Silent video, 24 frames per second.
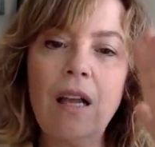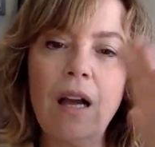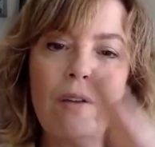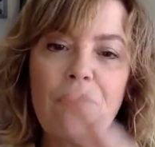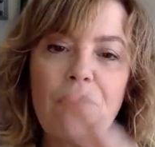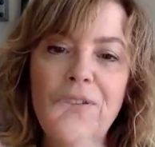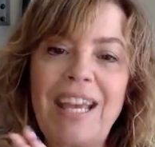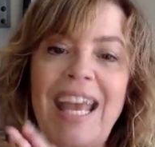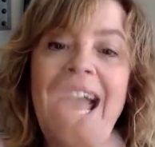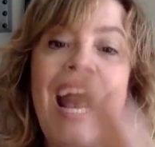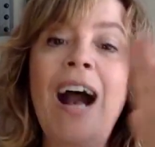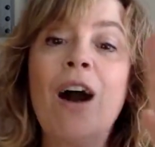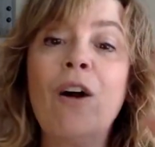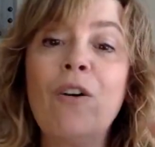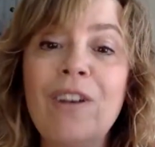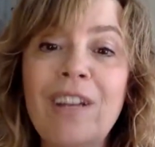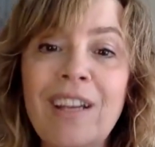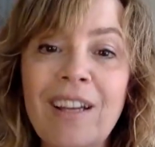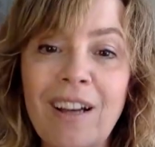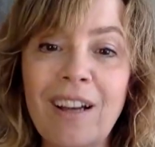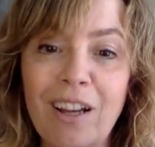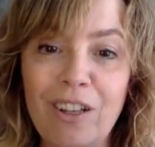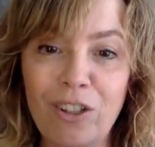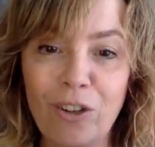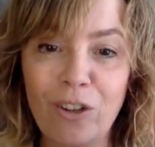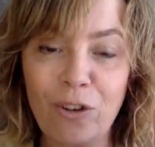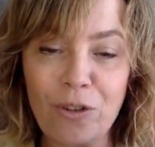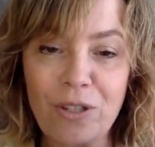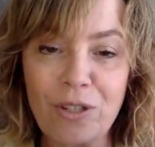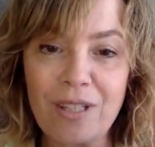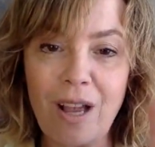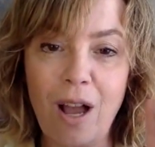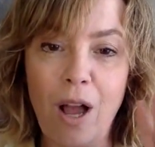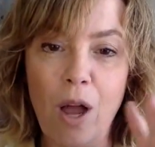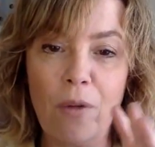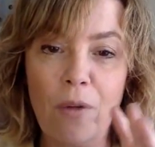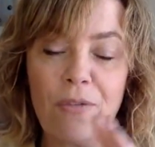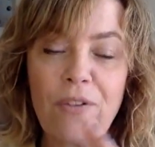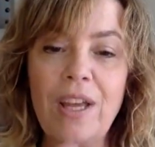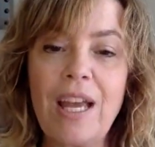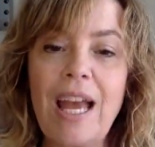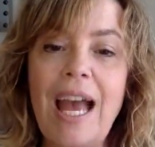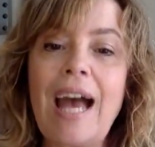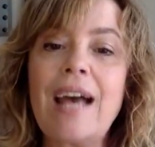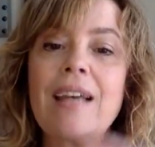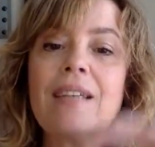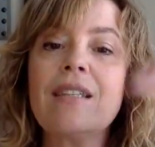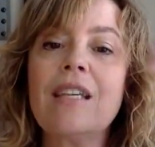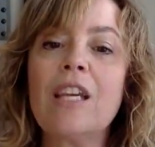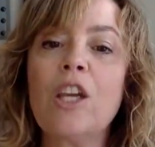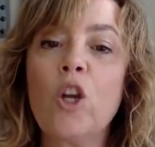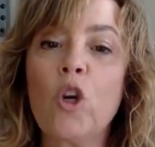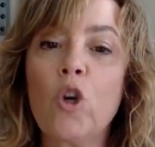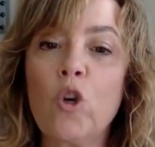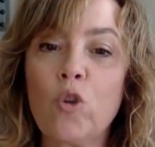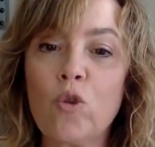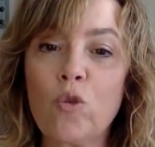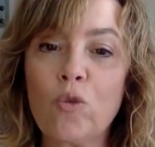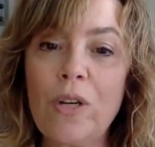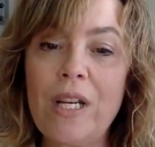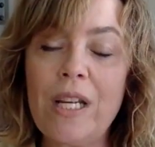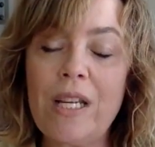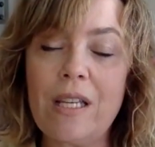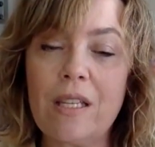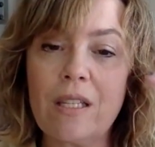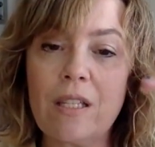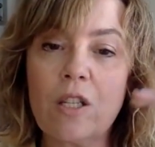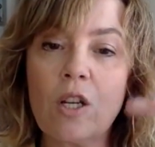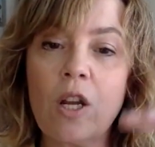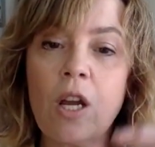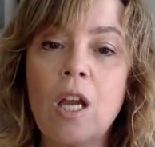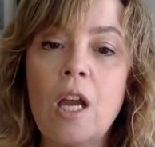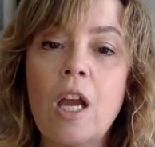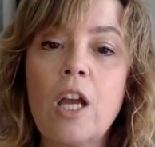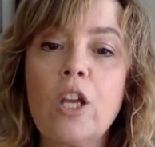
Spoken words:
of counting on yourself has increased.